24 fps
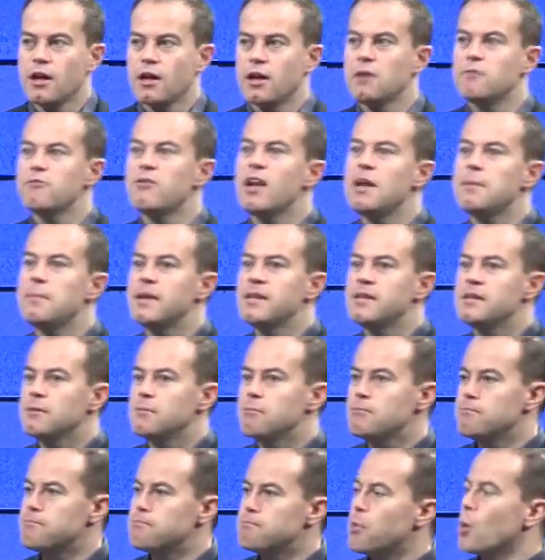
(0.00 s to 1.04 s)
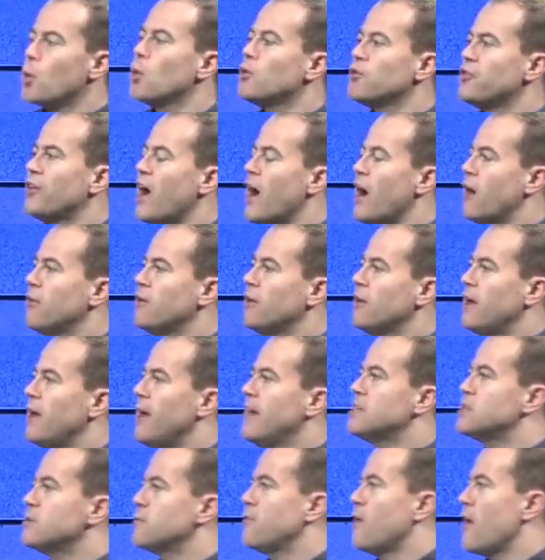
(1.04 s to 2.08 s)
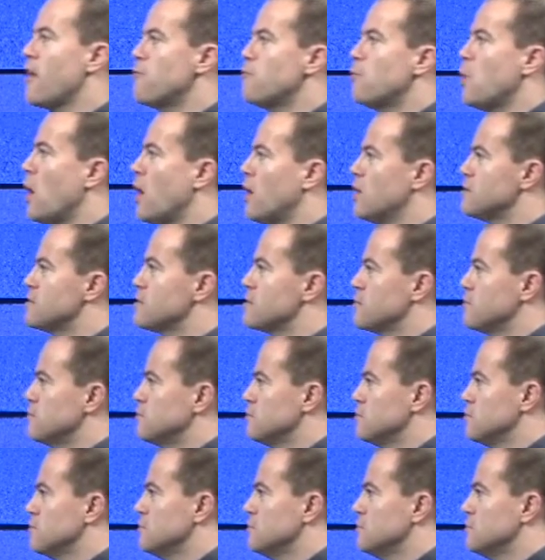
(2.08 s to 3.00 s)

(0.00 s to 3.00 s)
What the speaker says: can really be boiled down into 5 parts.